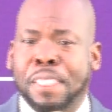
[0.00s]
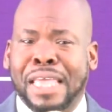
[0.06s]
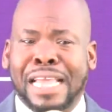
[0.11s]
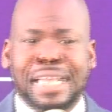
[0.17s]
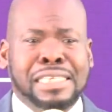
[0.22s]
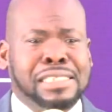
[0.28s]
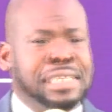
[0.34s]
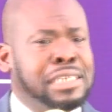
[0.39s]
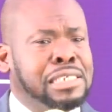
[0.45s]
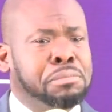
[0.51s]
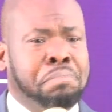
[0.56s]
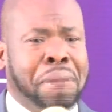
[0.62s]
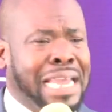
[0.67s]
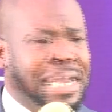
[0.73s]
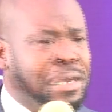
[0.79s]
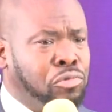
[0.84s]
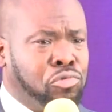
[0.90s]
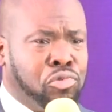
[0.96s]
It says,
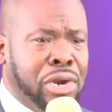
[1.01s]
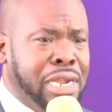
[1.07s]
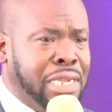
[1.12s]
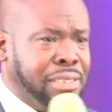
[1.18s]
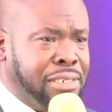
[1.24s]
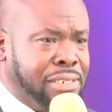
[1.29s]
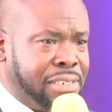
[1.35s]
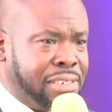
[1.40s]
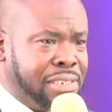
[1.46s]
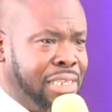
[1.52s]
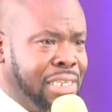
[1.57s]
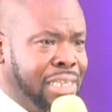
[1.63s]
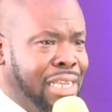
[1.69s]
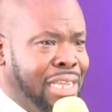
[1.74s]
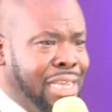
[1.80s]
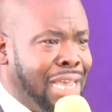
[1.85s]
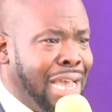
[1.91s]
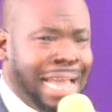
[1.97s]
By grace
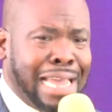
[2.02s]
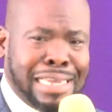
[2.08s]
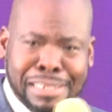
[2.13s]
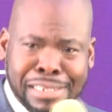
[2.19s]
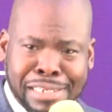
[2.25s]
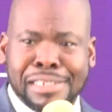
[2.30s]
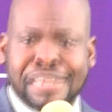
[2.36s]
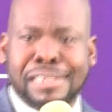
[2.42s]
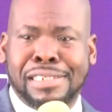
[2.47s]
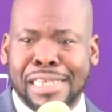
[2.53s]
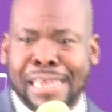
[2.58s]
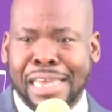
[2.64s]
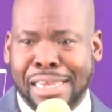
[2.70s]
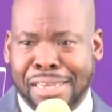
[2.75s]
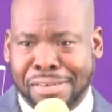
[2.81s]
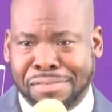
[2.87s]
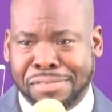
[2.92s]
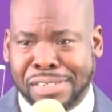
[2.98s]
are ye
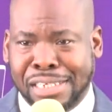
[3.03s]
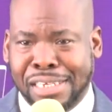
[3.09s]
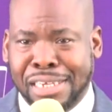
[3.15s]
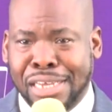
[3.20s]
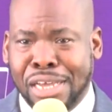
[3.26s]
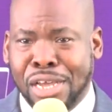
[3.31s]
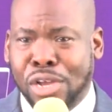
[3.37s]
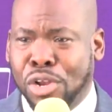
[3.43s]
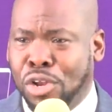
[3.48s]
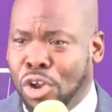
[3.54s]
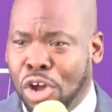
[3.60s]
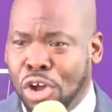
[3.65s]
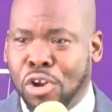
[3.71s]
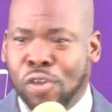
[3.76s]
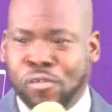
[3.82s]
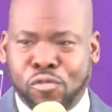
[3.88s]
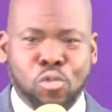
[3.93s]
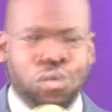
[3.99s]
saved, not
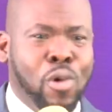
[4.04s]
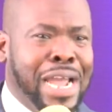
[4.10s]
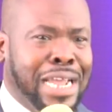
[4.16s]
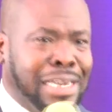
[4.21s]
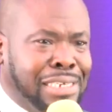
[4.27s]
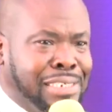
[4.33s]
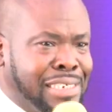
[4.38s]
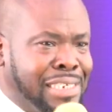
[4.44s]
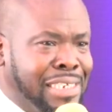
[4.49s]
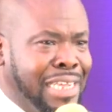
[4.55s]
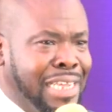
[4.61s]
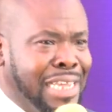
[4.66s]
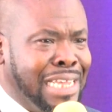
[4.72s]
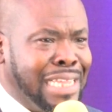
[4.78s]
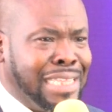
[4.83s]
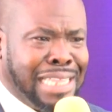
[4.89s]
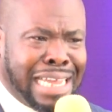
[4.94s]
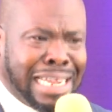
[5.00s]
of works
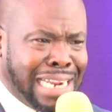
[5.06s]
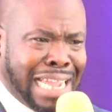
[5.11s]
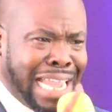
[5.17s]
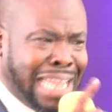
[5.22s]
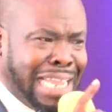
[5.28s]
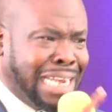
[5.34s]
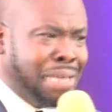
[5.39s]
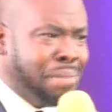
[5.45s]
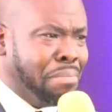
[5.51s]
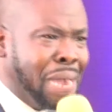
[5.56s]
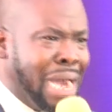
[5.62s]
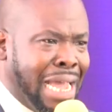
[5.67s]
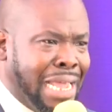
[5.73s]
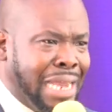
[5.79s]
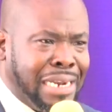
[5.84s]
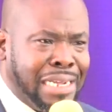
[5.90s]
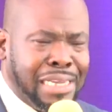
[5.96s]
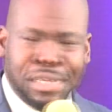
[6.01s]
that any man
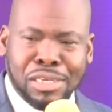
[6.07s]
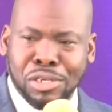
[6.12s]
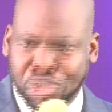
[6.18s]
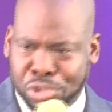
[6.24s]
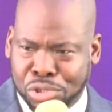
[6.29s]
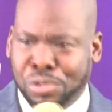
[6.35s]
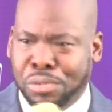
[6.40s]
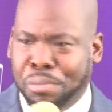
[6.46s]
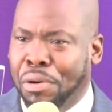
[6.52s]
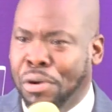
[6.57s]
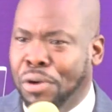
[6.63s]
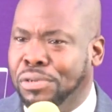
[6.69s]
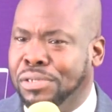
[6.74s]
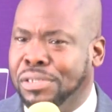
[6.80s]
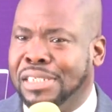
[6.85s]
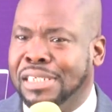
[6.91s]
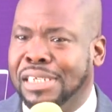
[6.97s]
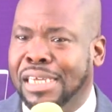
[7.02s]
should
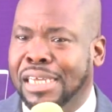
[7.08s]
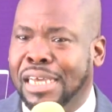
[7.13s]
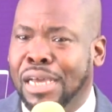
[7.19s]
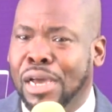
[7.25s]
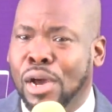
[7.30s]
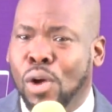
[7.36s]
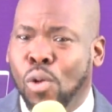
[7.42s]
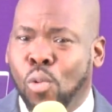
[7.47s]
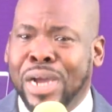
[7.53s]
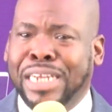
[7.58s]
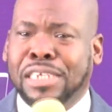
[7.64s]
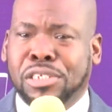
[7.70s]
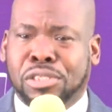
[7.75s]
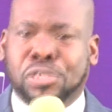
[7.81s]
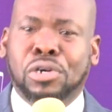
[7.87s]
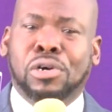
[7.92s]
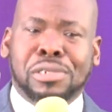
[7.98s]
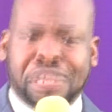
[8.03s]
boast. When he
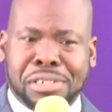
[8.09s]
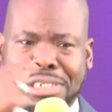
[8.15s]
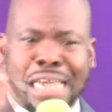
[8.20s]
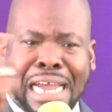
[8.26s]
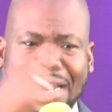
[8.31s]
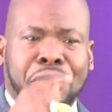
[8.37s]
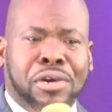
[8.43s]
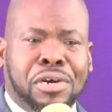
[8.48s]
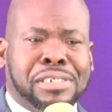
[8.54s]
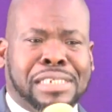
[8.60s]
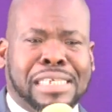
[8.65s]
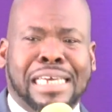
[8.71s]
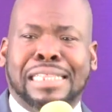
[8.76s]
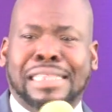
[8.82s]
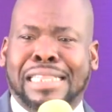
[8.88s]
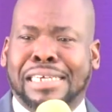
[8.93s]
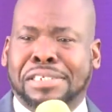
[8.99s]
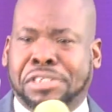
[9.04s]
told Jairus
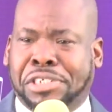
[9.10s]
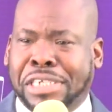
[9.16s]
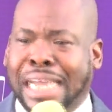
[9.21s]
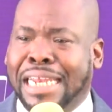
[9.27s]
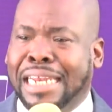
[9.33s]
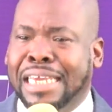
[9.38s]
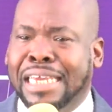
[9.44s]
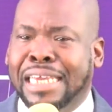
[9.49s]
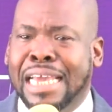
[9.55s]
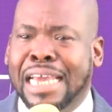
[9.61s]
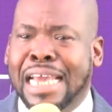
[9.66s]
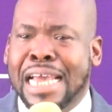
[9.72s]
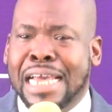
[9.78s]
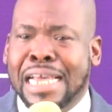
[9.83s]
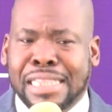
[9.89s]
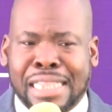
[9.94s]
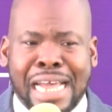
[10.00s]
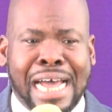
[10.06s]
in the journey
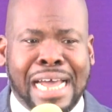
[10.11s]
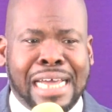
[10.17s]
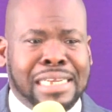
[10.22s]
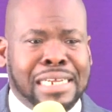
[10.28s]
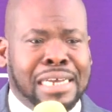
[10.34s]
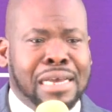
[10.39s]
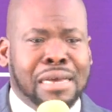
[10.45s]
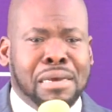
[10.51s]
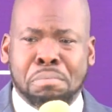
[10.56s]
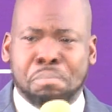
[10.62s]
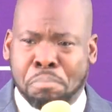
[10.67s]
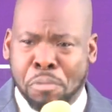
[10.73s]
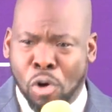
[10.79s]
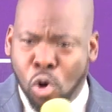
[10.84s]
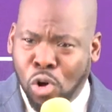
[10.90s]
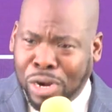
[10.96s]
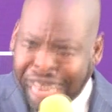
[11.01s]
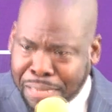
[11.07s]
that
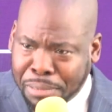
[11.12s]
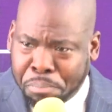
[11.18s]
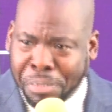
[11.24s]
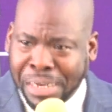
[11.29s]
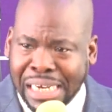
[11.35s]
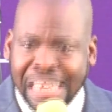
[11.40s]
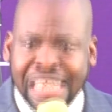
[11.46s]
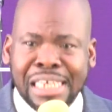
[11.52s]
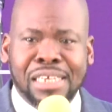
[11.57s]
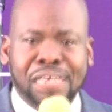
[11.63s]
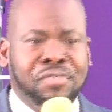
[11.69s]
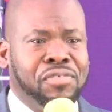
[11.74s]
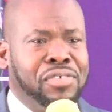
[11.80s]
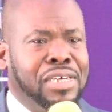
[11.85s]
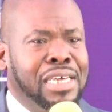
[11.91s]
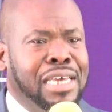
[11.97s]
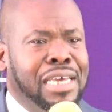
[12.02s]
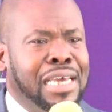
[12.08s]
only believe
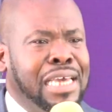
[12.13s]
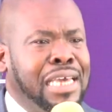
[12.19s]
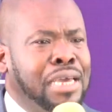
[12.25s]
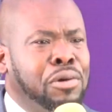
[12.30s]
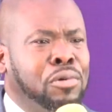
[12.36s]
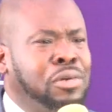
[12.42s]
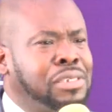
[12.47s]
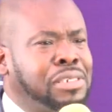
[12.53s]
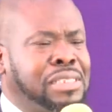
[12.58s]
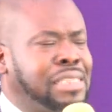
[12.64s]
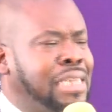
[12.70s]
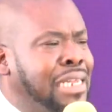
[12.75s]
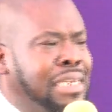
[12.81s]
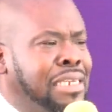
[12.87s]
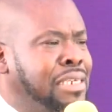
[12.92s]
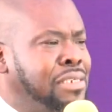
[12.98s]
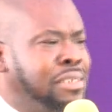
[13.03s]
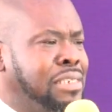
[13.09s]
he was
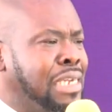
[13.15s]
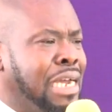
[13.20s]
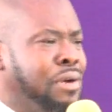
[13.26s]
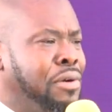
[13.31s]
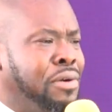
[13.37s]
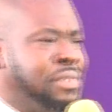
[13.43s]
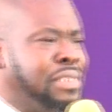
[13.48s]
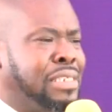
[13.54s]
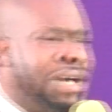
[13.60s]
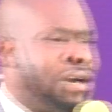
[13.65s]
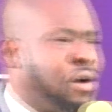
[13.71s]
telling Jairus that